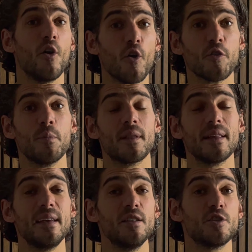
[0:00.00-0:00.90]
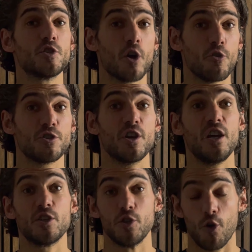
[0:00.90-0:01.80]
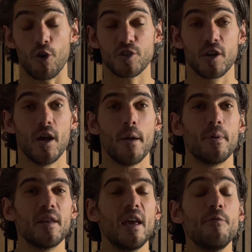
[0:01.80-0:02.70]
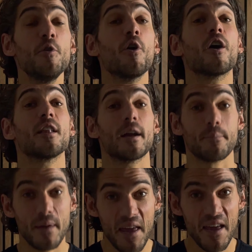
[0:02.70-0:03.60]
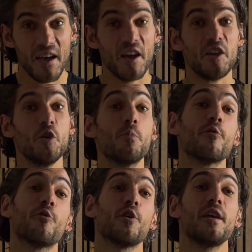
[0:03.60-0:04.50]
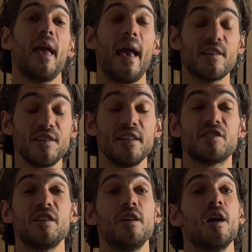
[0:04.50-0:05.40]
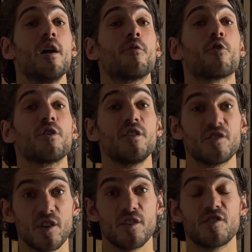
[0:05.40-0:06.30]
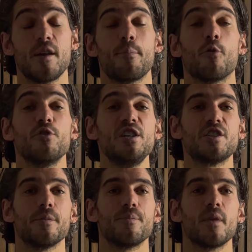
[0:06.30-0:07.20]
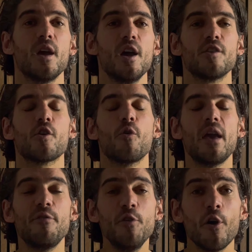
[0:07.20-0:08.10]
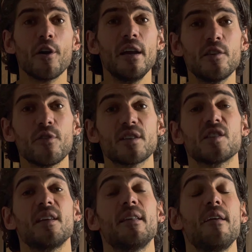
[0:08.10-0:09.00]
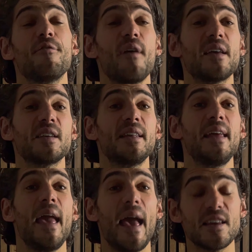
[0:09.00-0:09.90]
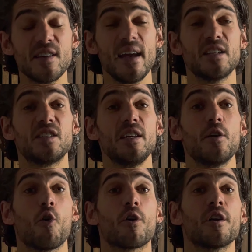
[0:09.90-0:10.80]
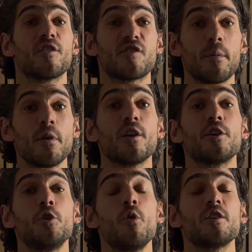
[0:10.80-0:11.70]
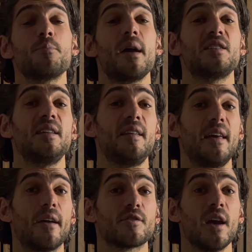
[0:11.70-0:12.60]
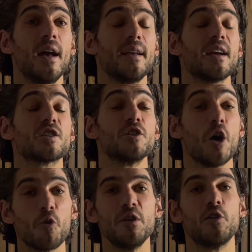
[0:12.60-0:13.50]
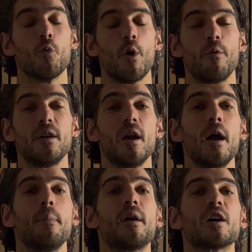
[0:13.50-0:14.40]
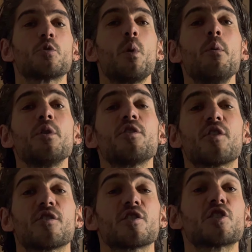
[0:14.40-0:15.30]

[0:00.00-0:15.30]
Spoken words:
ultimately the choice is yours. But if you are like me, you prefer the SCHD for this simple reason. So if you are interested in investing in the SCHD or similar US based ETFs, there's no need to worry, because we will discuss a